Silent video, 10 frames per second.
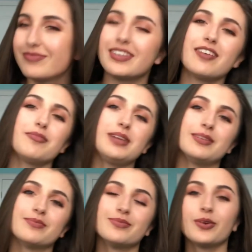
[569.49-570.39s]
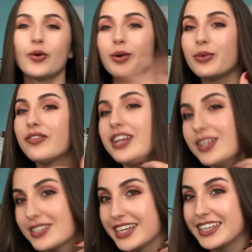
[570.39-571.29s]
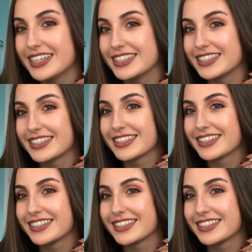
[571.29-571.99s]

of me or more videos like this.